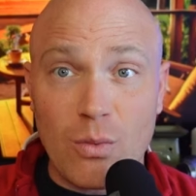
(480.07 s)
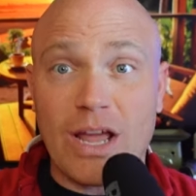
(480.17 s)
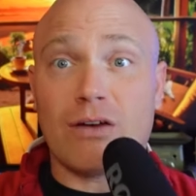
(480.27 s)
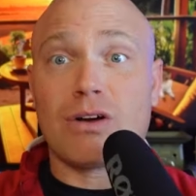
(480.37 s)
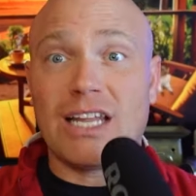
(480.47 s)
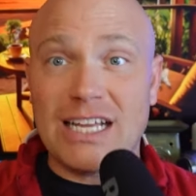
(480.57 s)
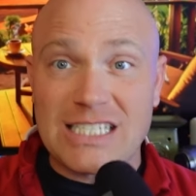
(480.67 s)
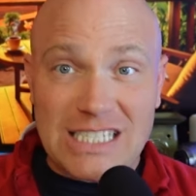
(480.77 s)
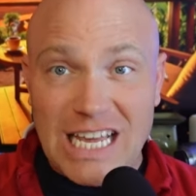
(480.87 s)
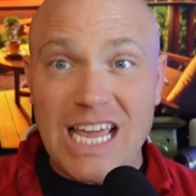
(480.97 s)
we can really
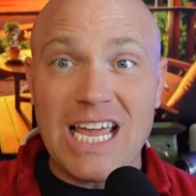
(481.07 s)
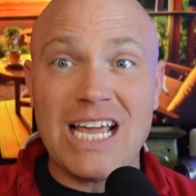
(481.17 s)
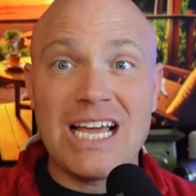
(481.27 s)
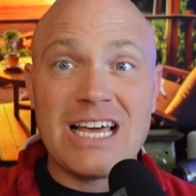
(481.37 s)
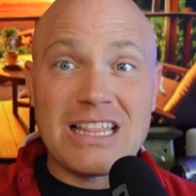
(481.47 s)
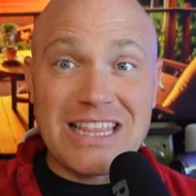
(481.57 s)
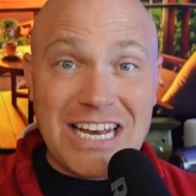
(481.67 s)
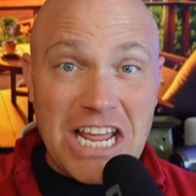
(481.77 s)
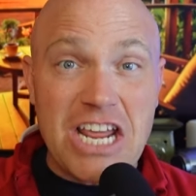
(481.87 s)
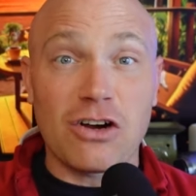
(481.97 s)
see the
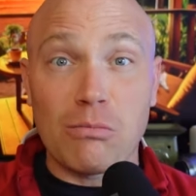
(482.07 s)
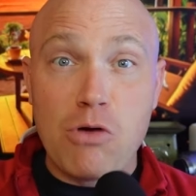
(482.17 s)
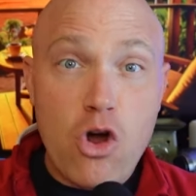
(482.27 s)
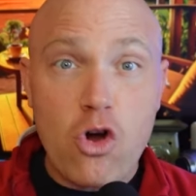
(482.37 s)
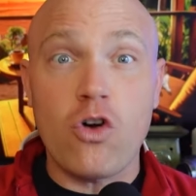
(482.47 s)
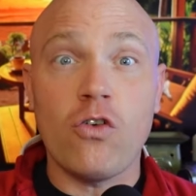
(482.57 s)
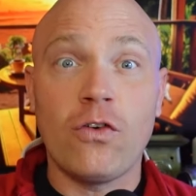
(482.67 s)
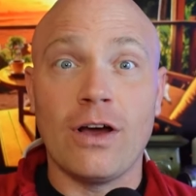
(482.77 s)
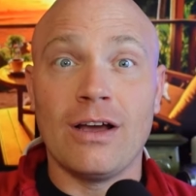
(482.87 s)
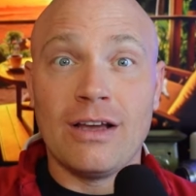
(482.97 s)
needle
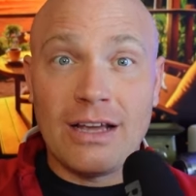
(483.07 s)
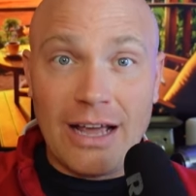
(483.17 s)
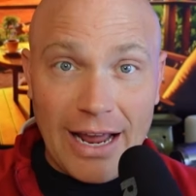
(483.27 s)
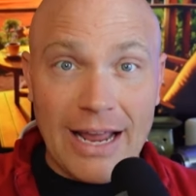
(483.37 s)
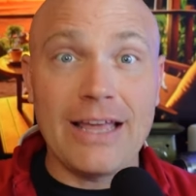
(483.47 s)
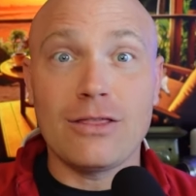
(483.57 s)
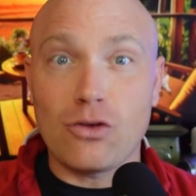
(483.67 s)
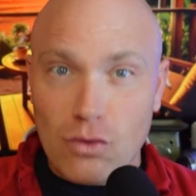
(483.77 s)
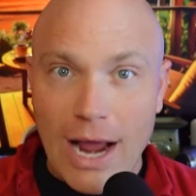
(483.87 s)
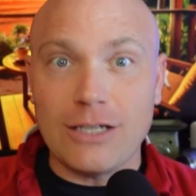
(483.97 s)
move in
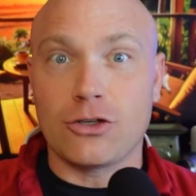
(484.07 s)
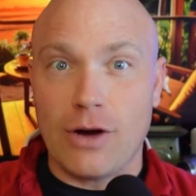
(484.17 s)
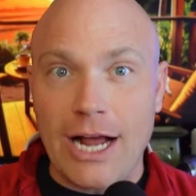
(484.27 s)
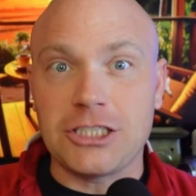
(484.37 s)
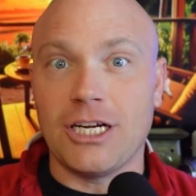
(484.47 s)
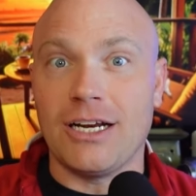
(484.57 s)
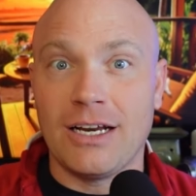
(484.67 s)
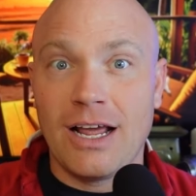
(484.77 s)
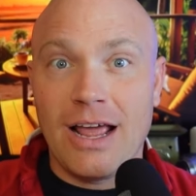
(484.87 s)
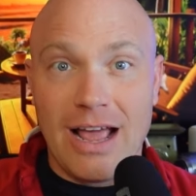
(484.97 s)
the right
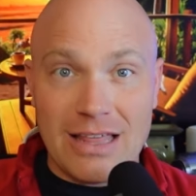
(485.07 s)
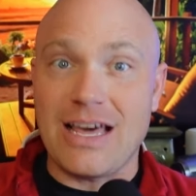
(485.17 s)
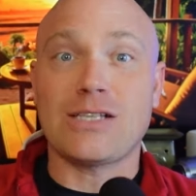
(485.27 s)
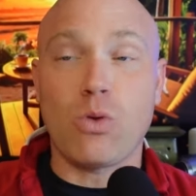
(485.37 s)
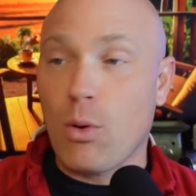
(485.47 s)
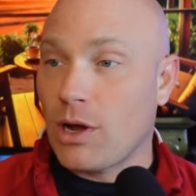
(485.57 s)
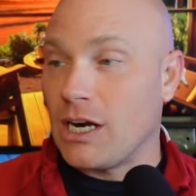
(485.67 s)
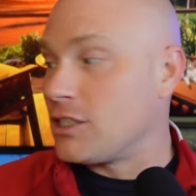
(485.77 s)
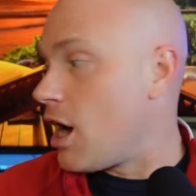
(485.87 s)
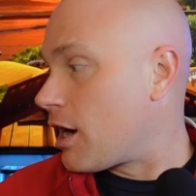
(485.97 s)
direction. And that's what we're
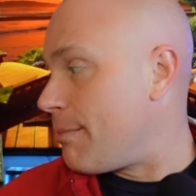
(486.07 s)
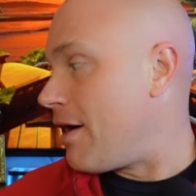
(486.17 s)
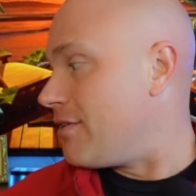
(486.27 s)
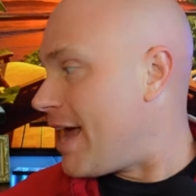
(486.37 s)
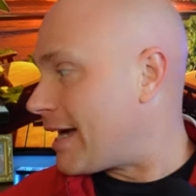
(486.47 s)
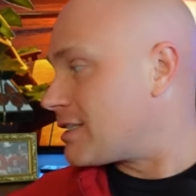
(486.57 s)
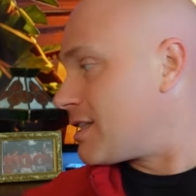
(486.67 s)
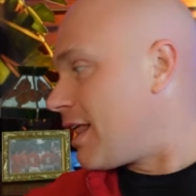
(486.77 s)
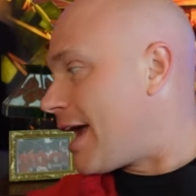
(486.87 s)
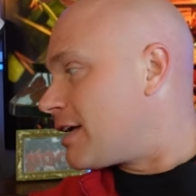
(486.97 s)
going to talk about
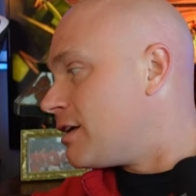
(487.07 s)
next. Like,